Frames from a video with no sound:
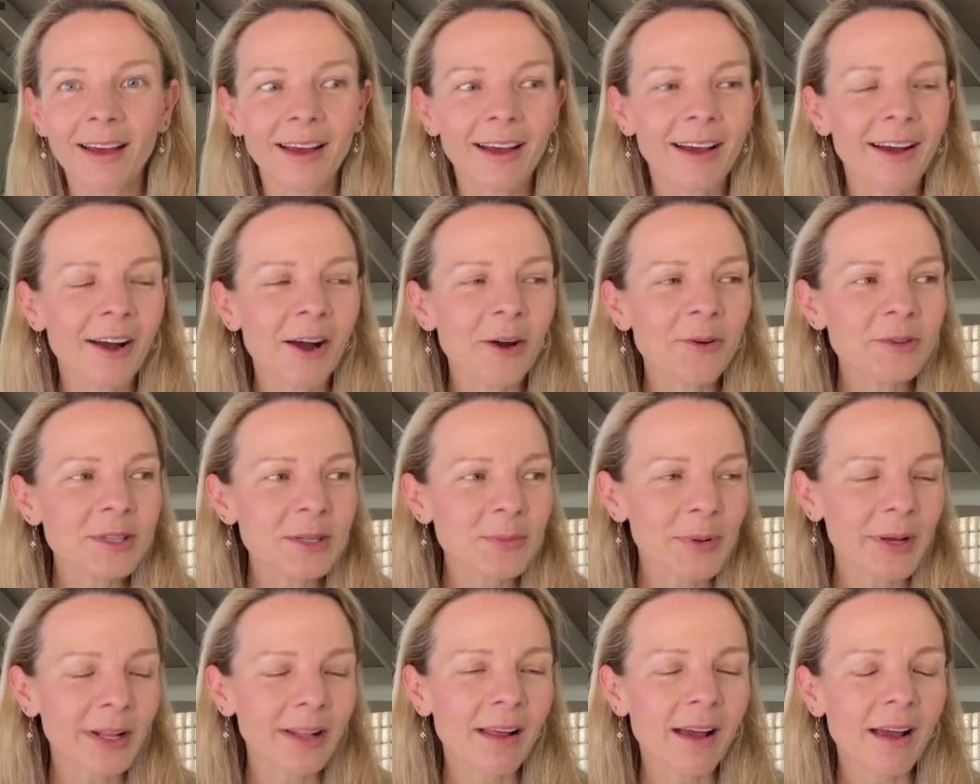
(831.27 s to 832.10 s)
I was a
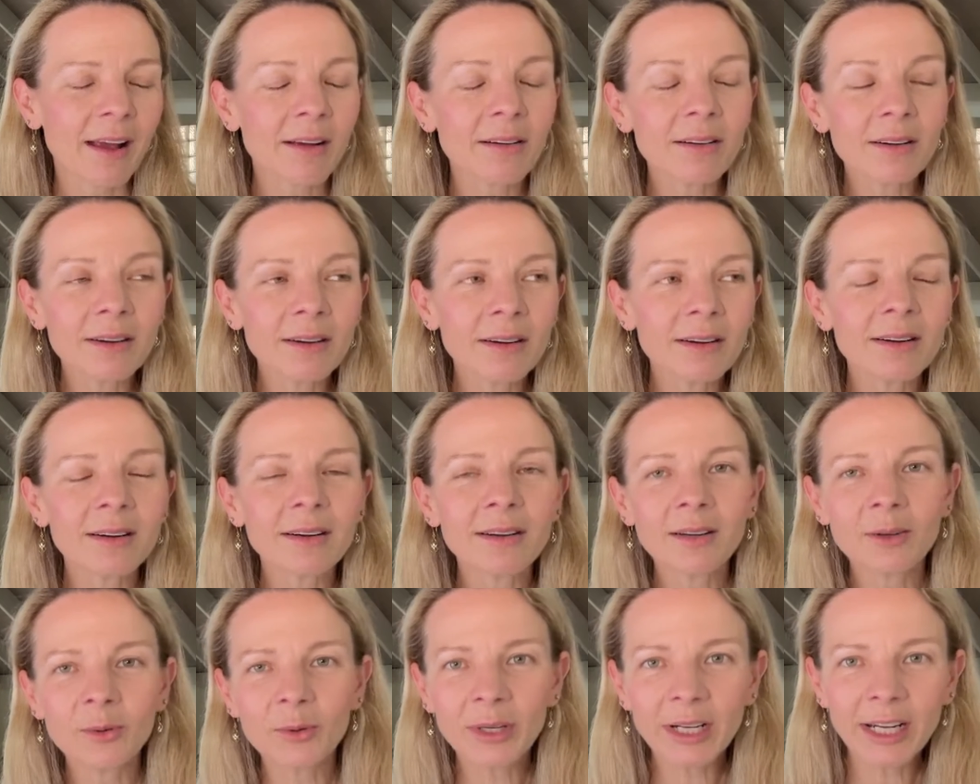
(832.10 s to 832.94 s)
bit like, oh,
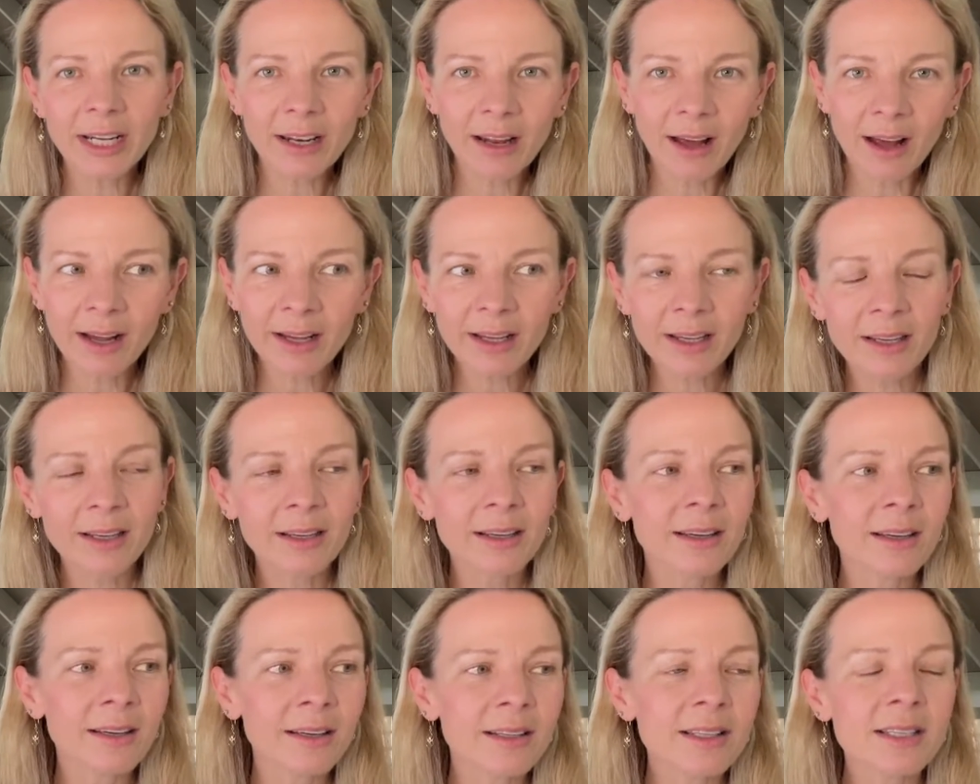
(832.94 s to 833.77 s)
I really like
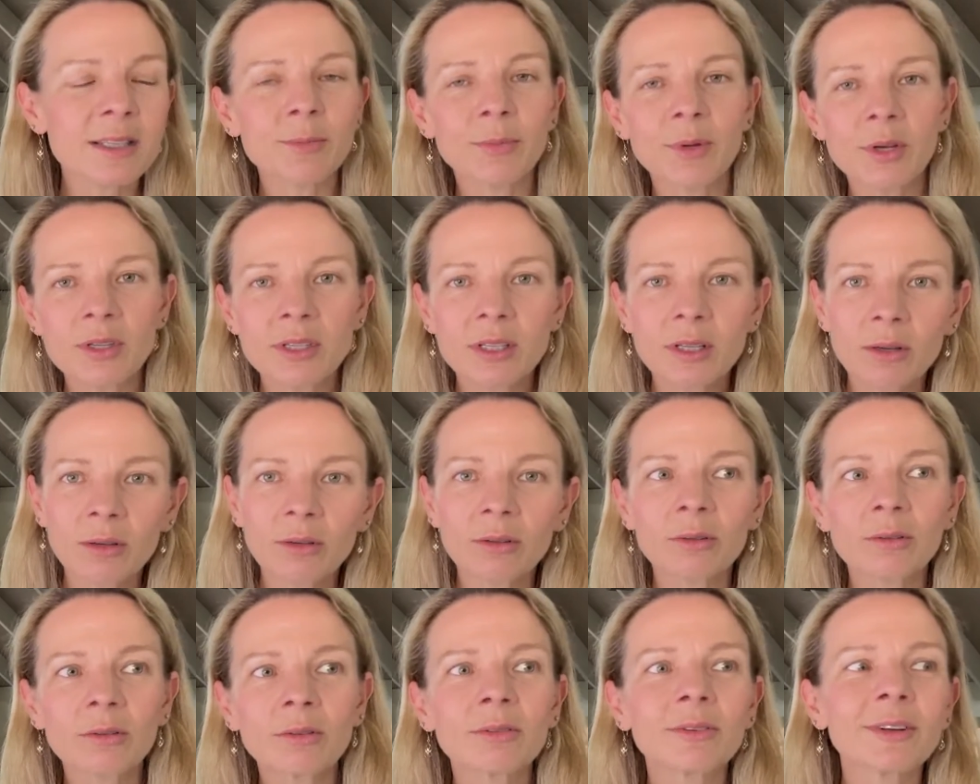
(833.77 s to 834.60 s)
it. It's
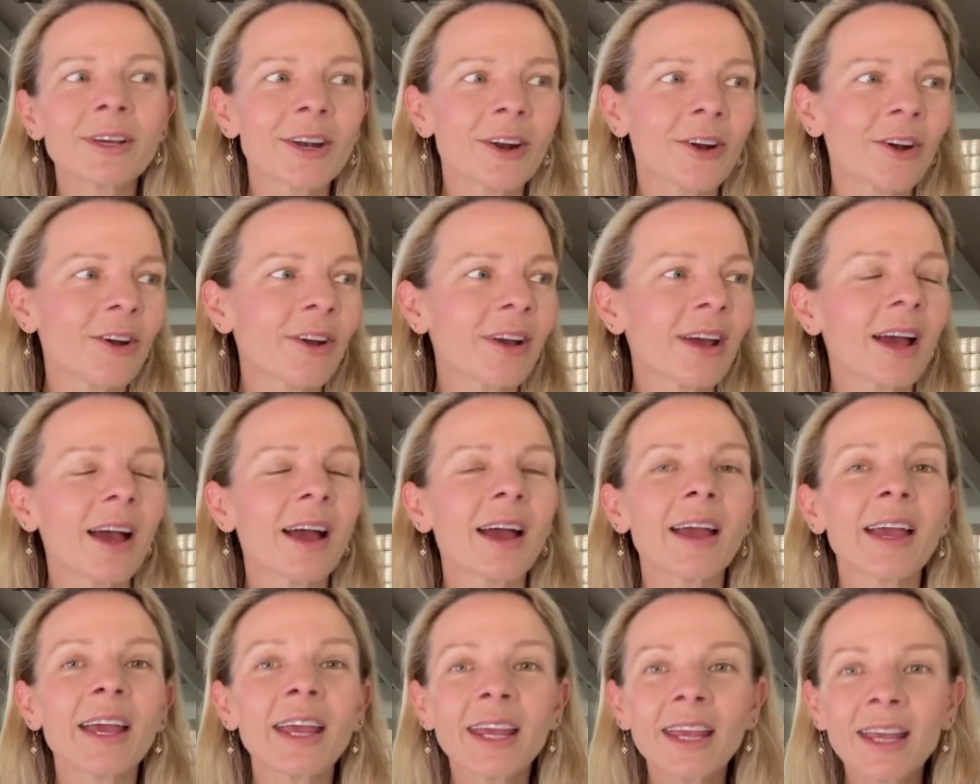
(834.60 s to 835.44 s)
musical,
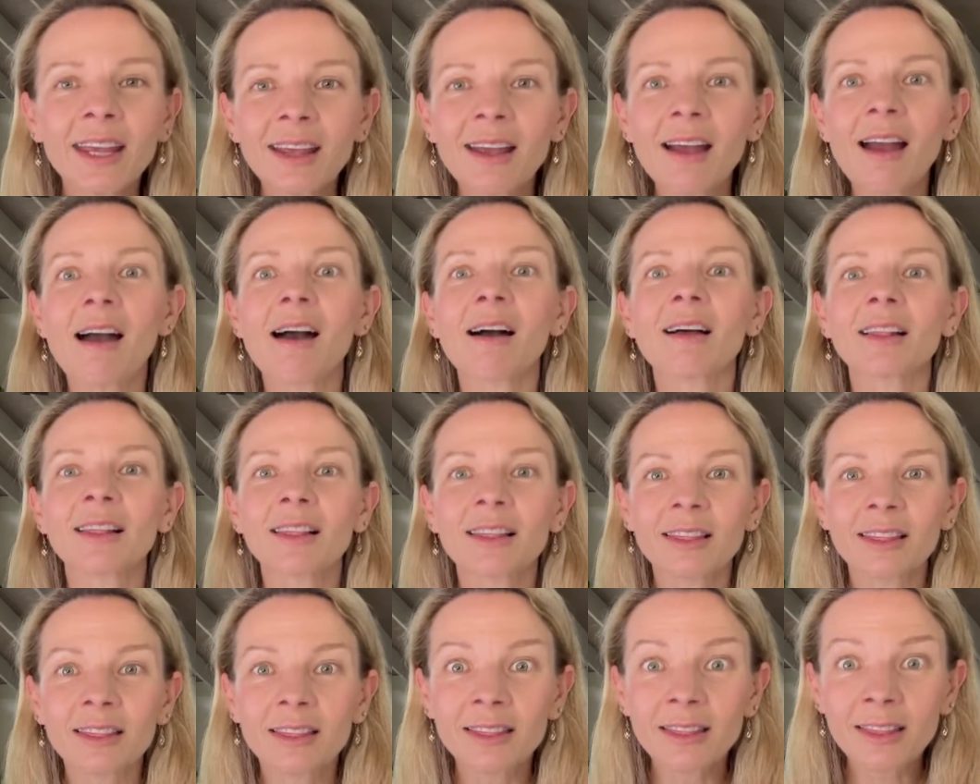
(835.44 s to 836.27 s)
He
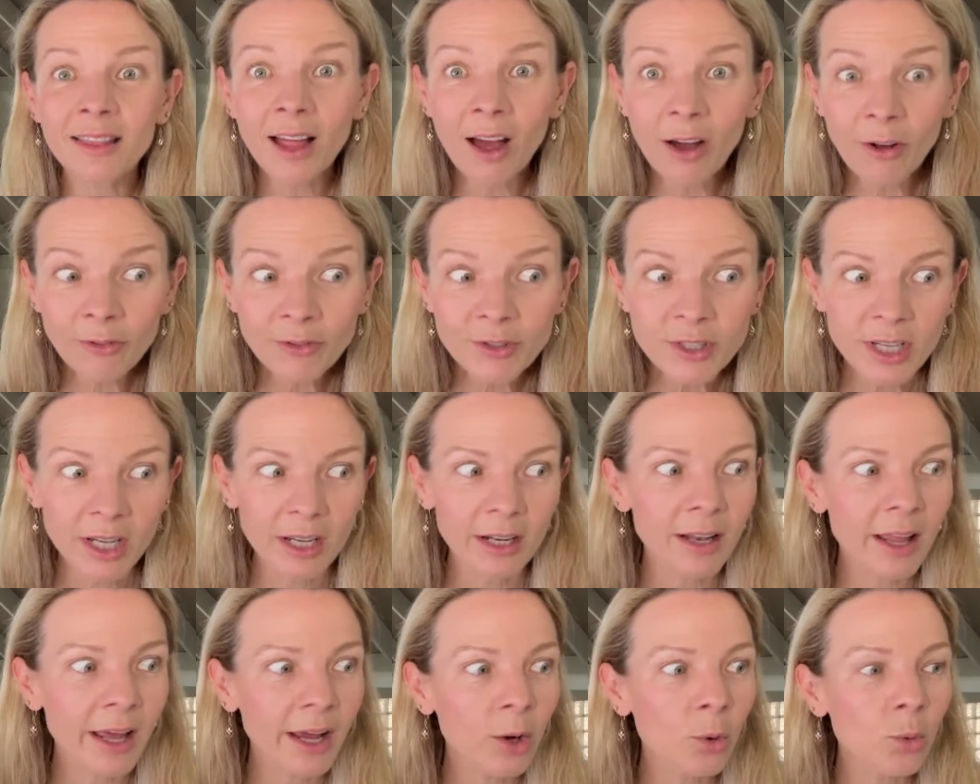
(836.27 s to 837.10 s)
loved it,
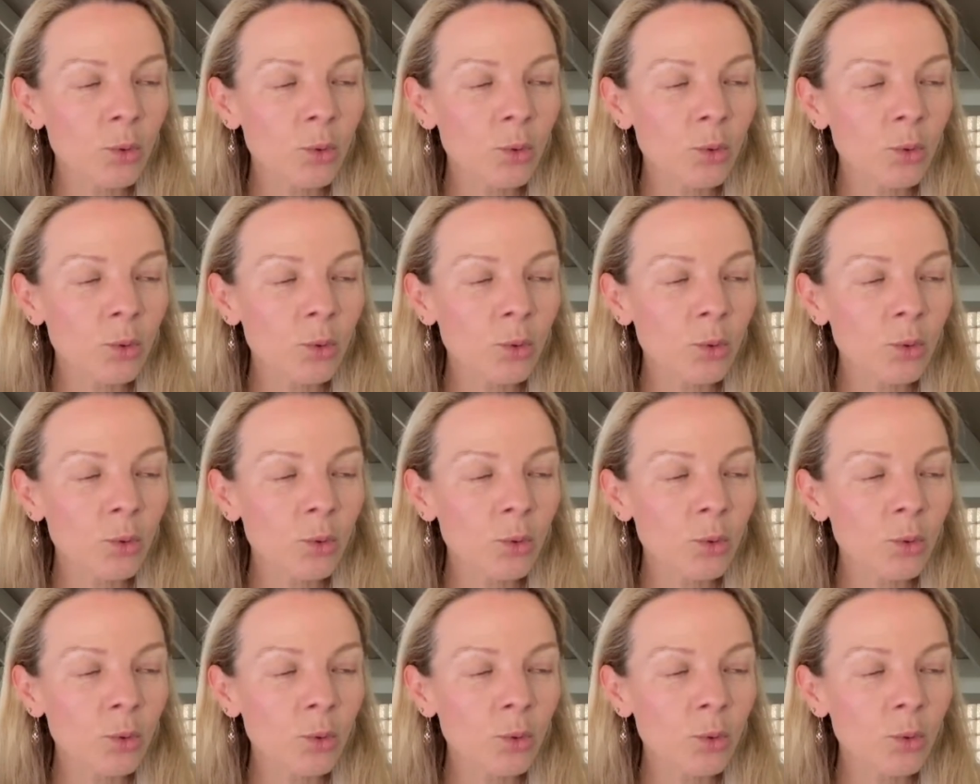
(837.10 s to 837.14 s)
and